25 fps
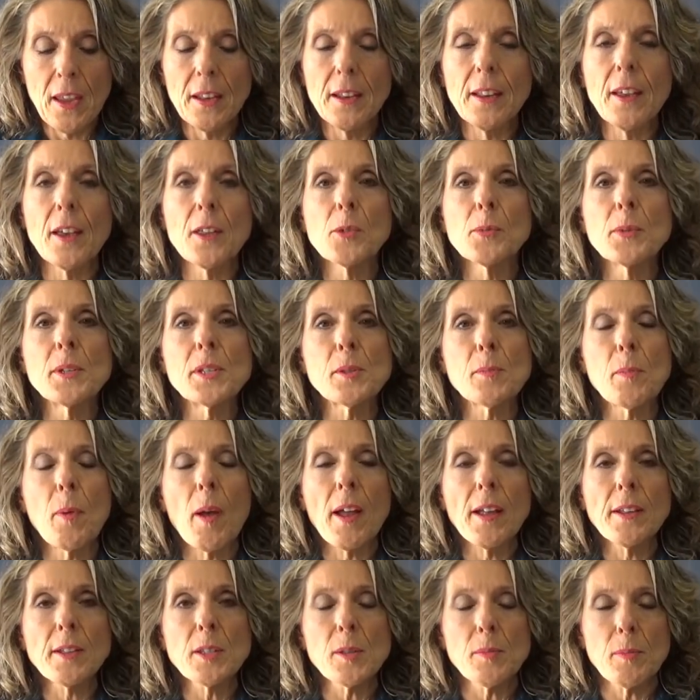Now, the
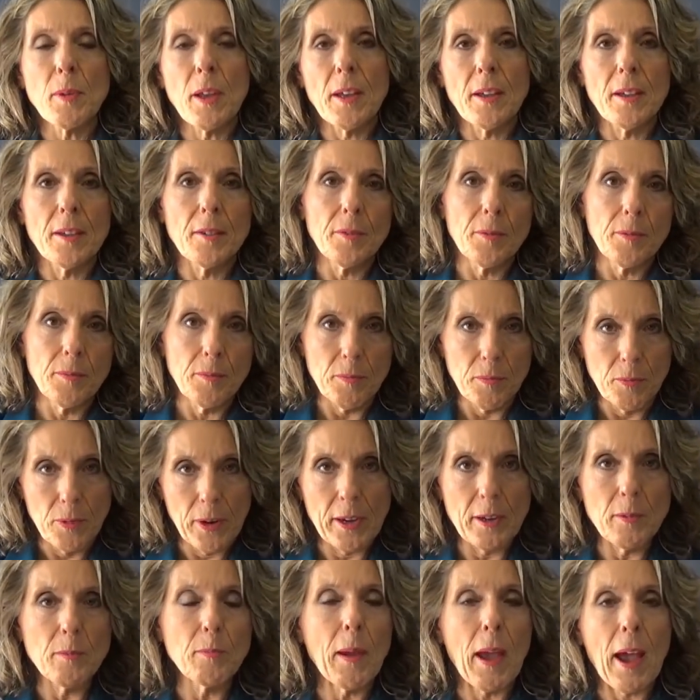response uh,
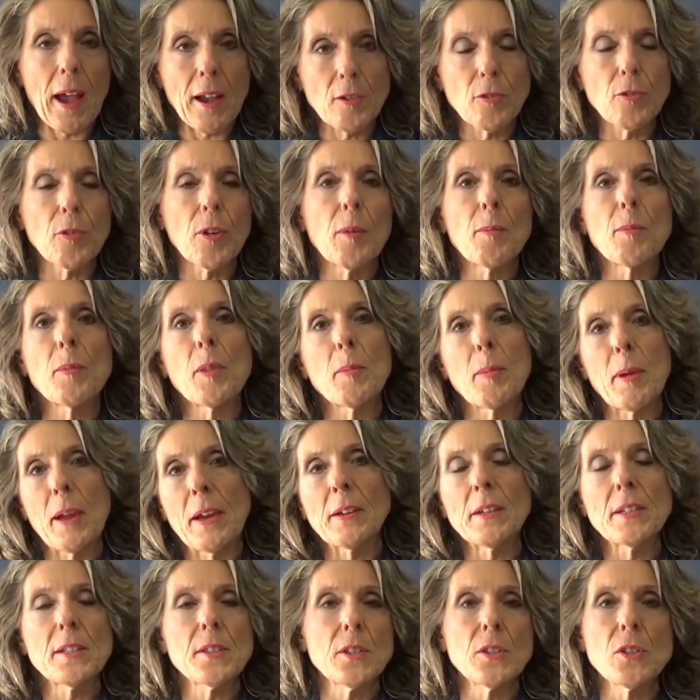rate back from the
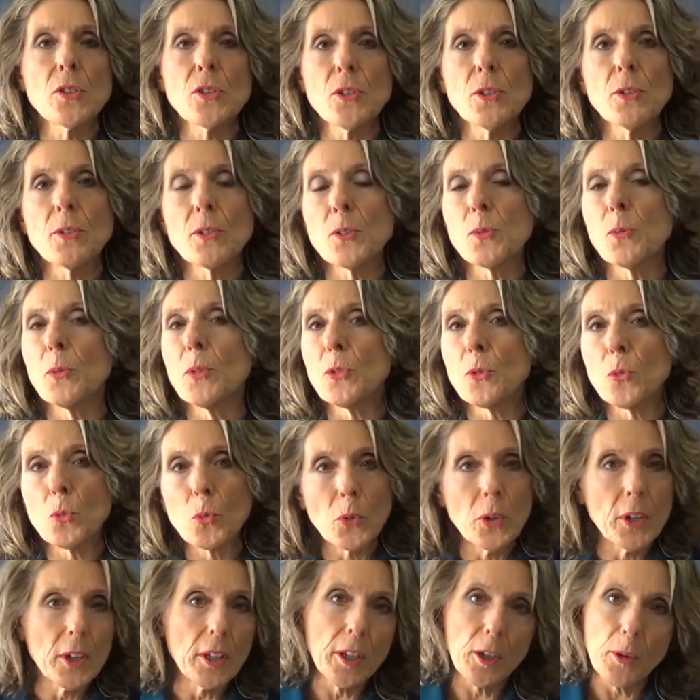parents and students was
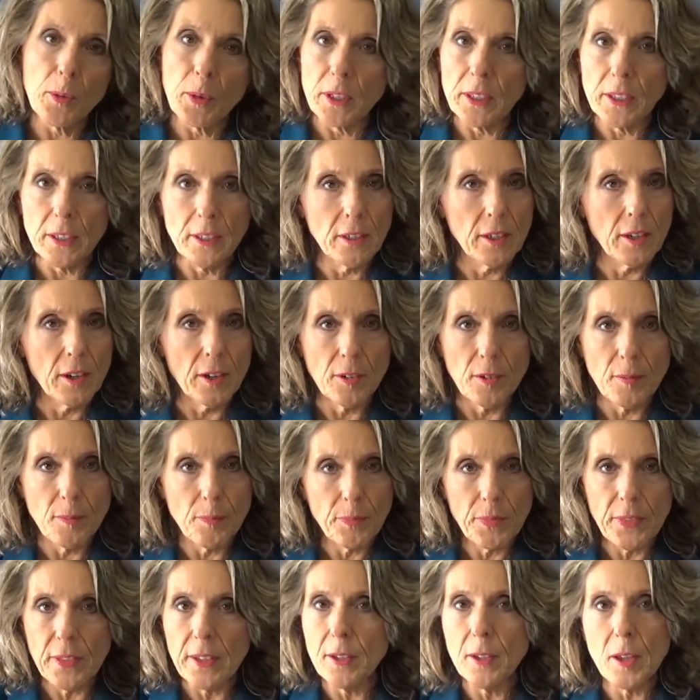really, really low.
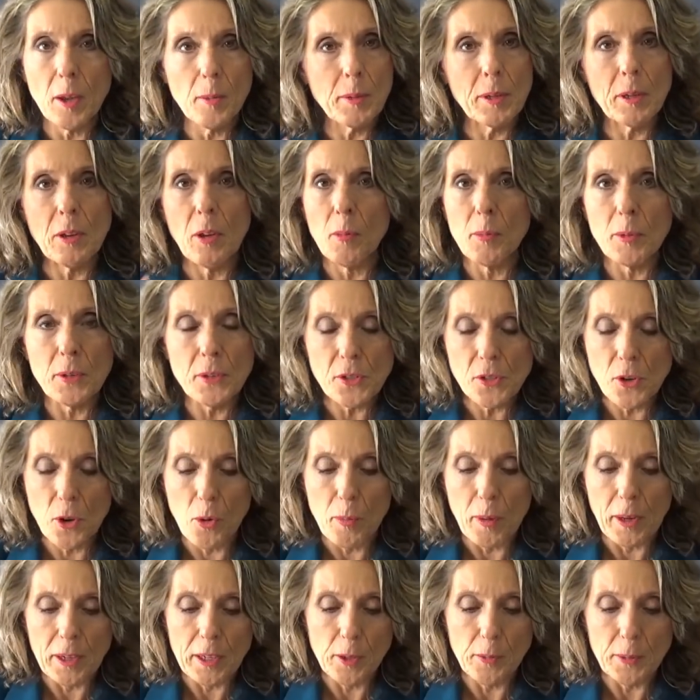I mean, almost
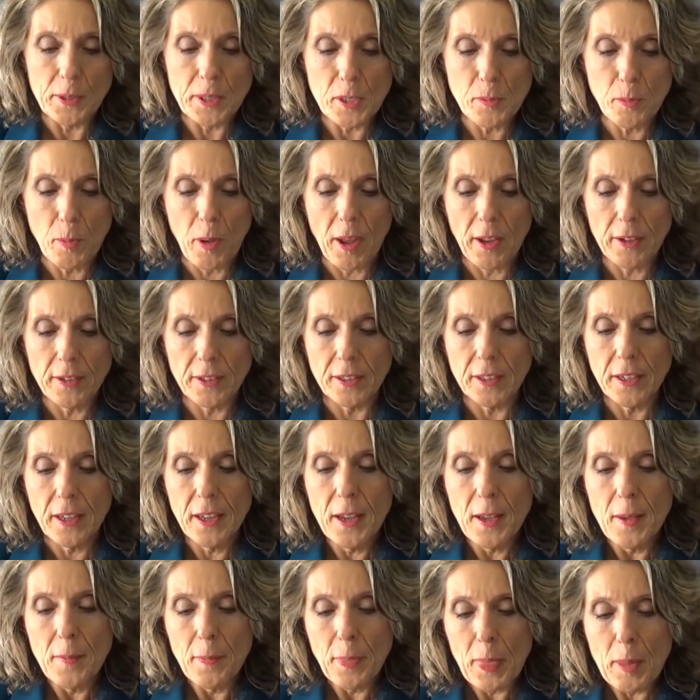nobody responded.
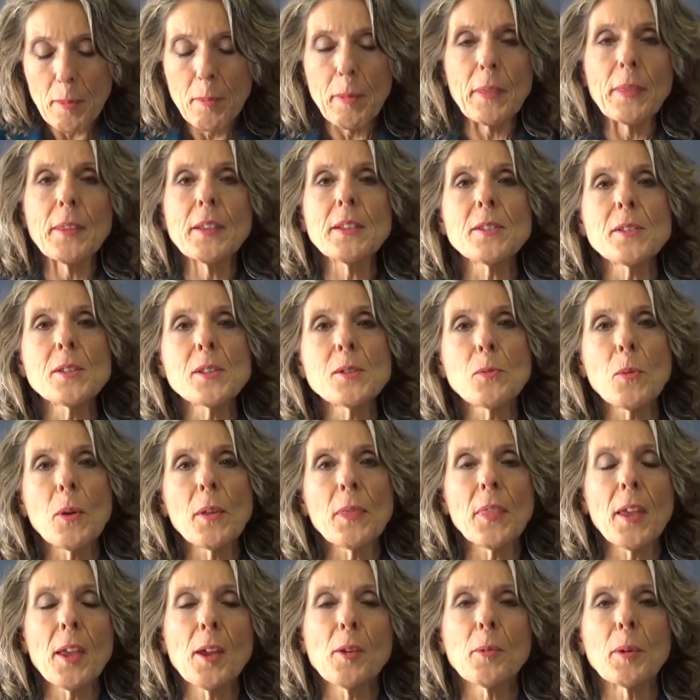But this is
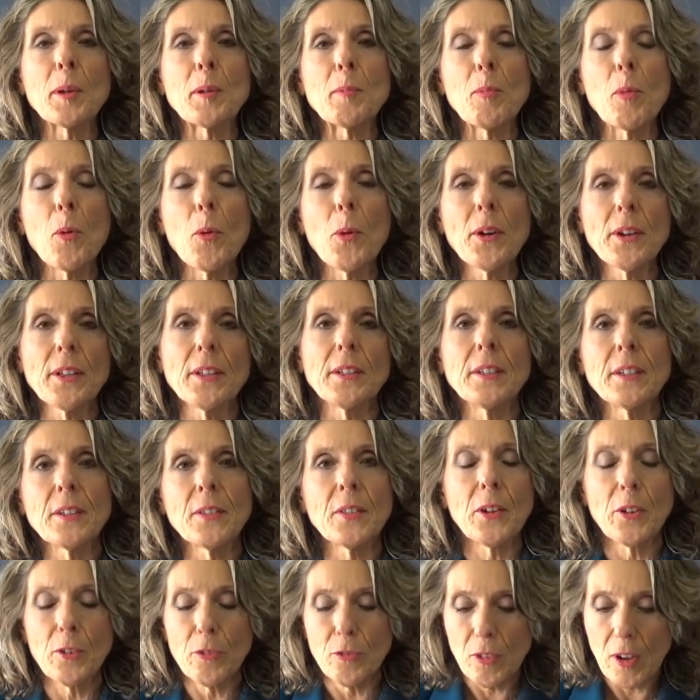what they reported in
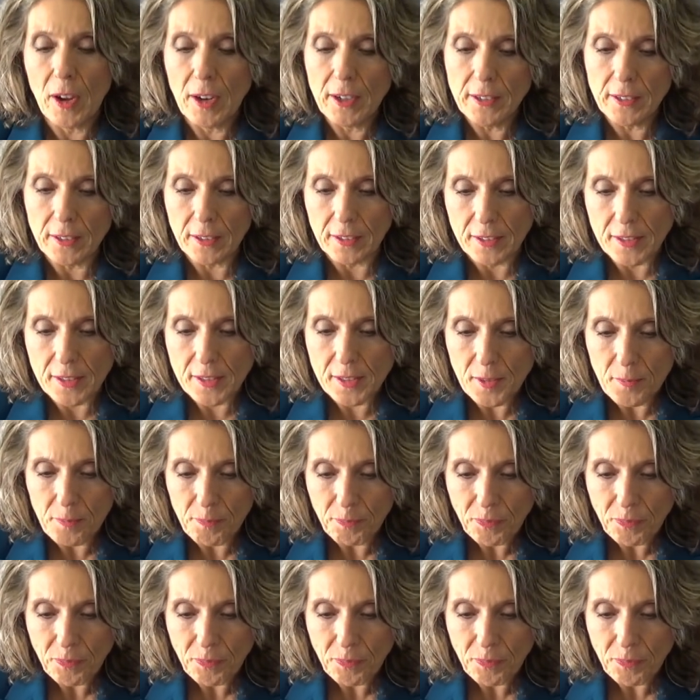their findings.